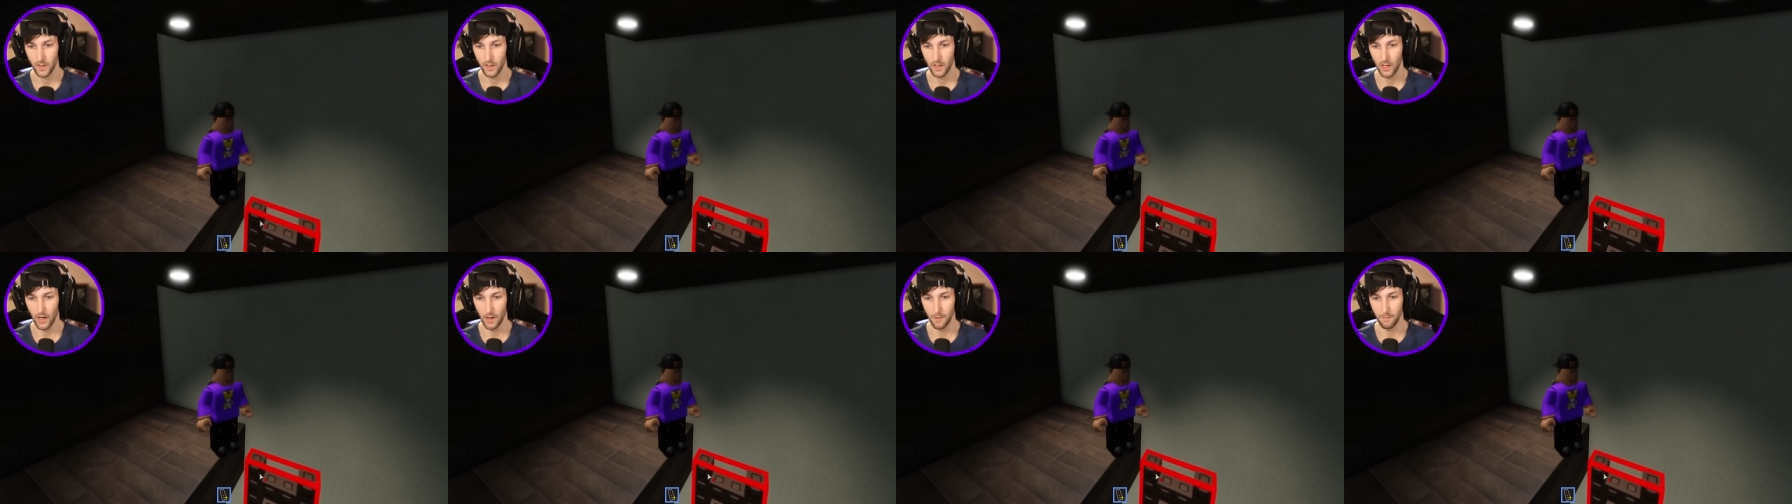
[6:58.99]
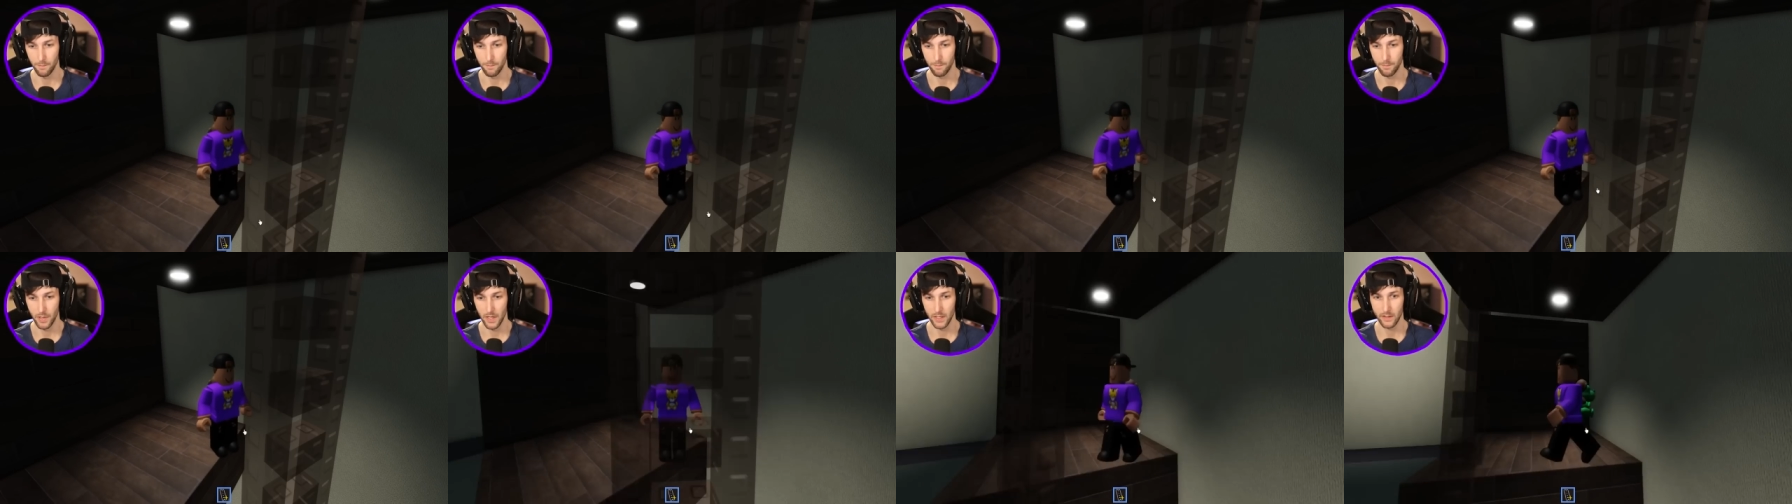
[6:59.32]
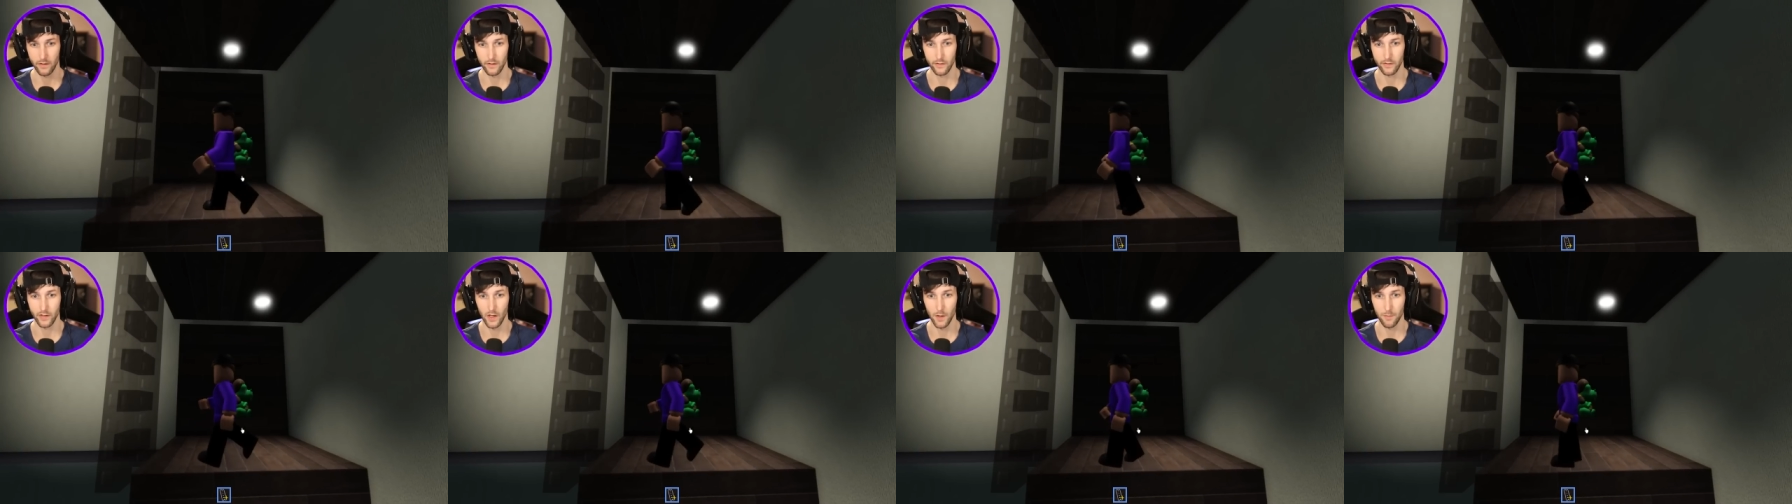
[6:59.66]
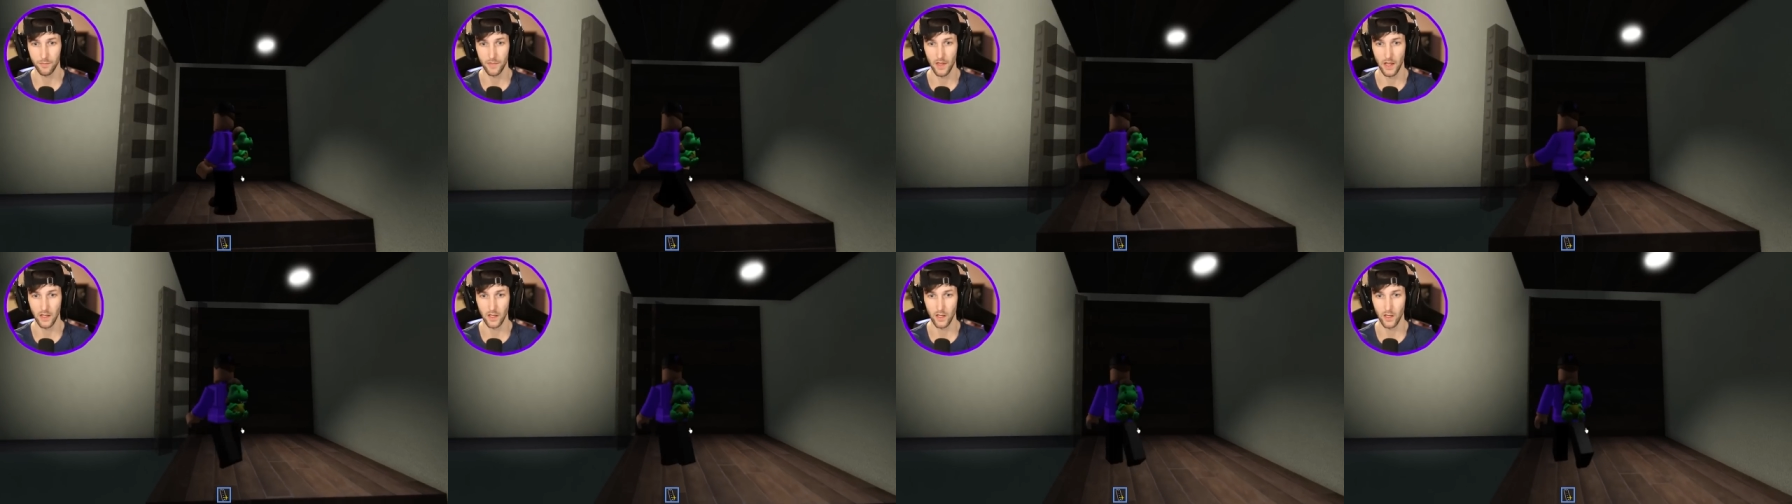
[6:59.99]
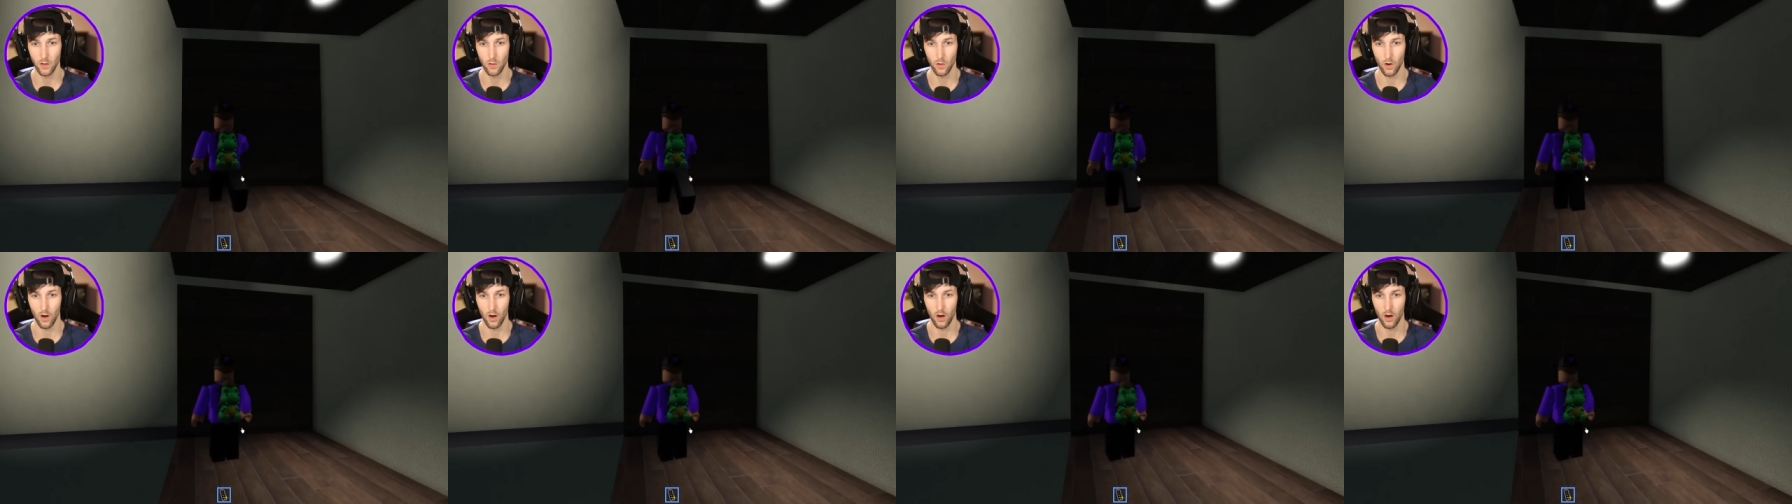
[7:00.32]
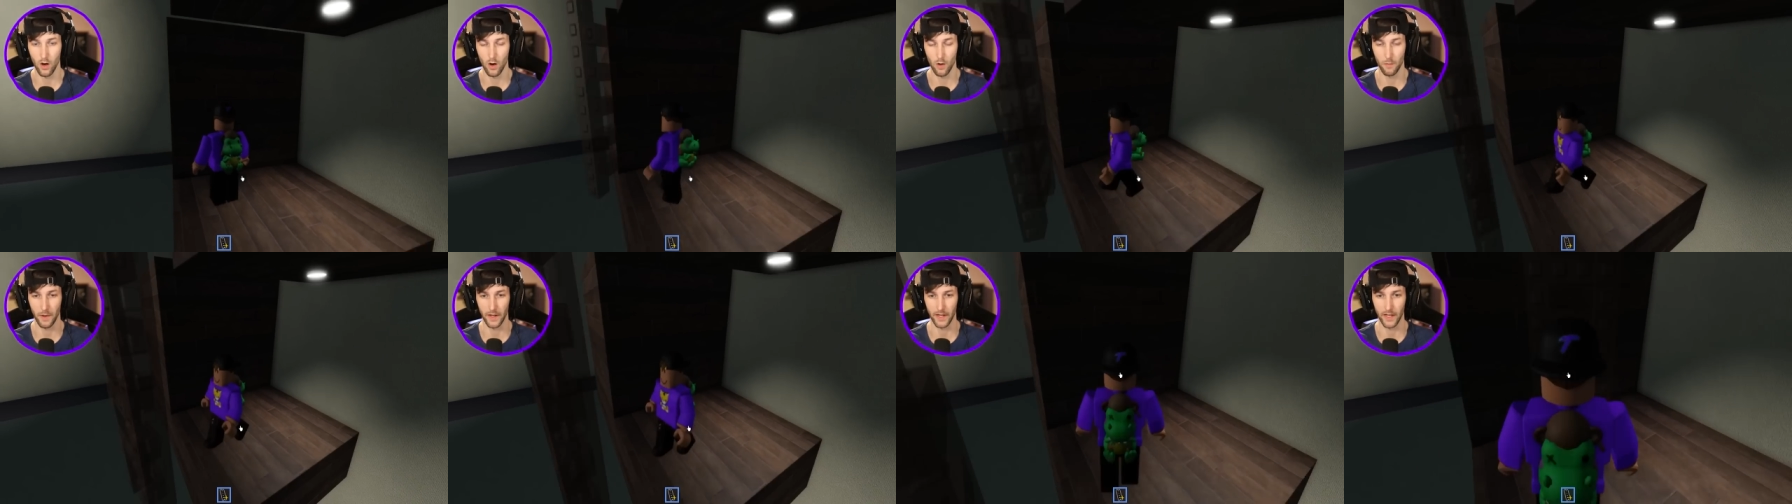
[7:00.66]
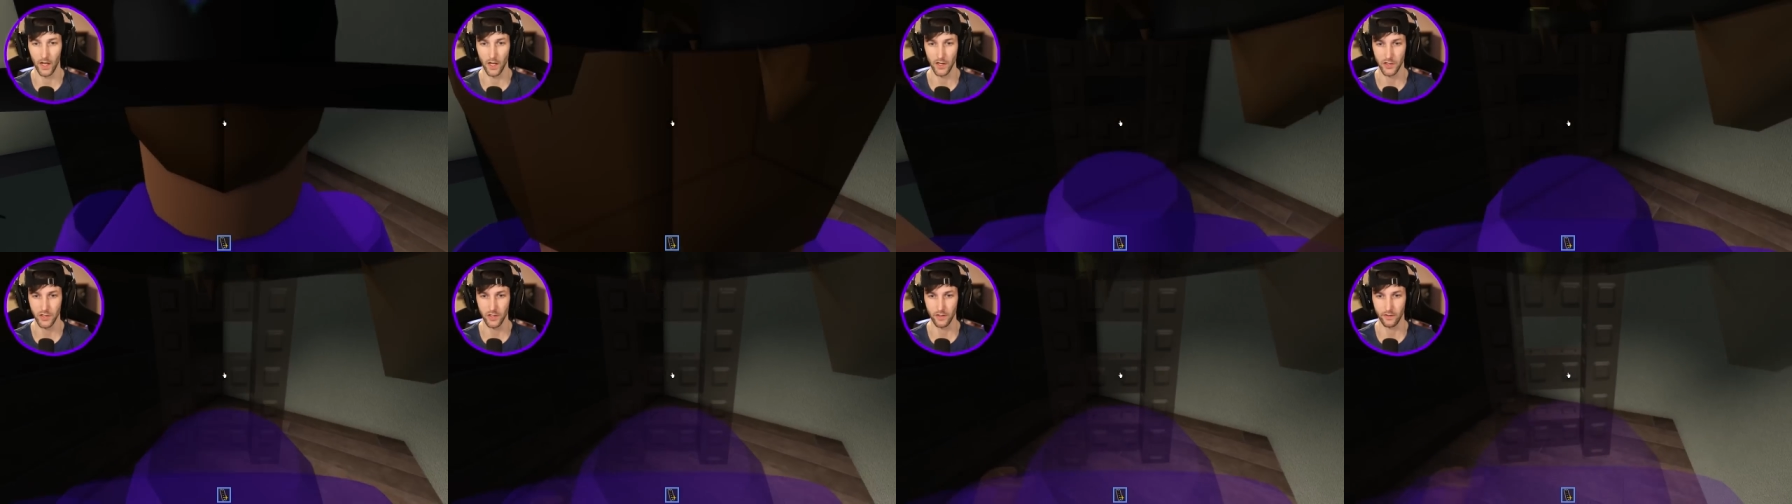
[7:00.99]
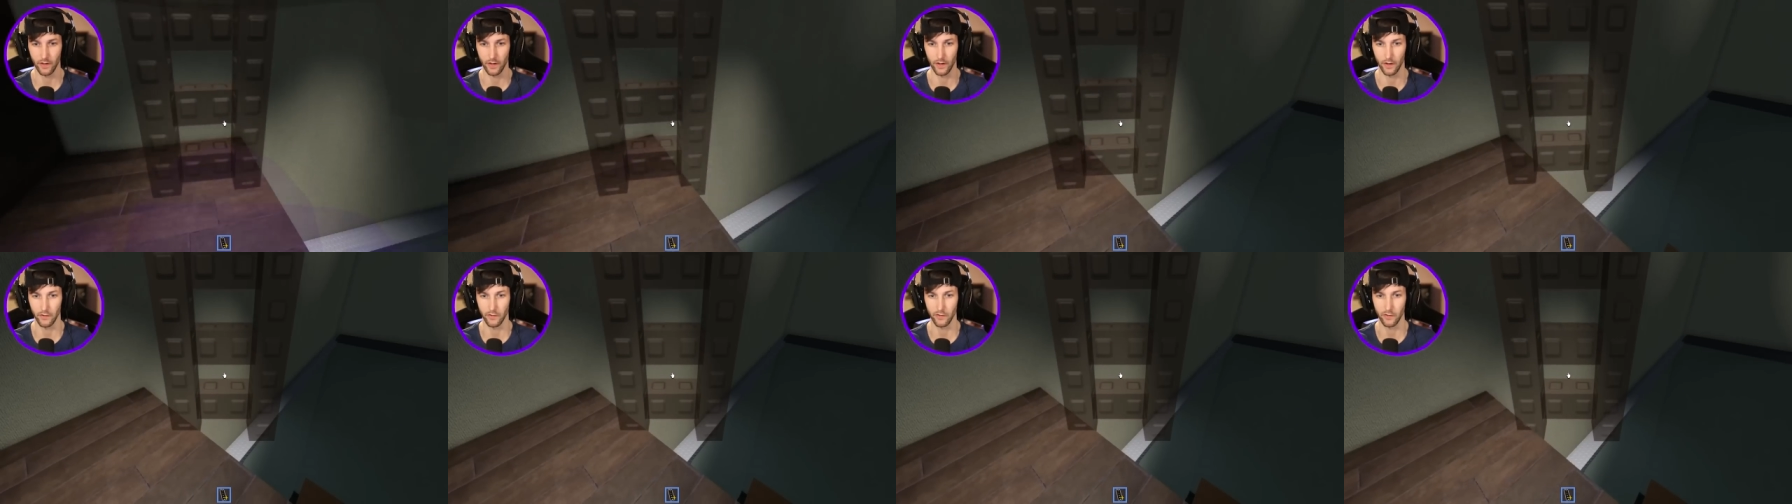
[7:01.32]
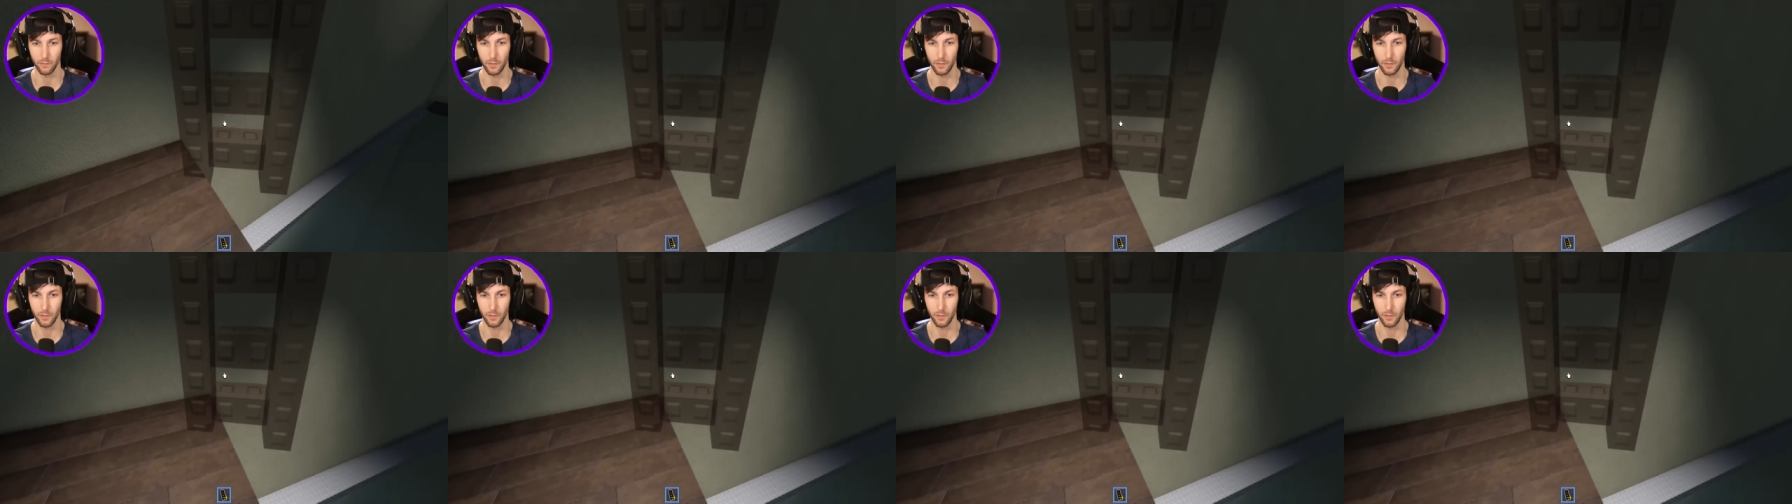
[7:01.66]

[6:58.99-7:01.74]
Can I pick this up? Thank you. Oh my gosh, it's like a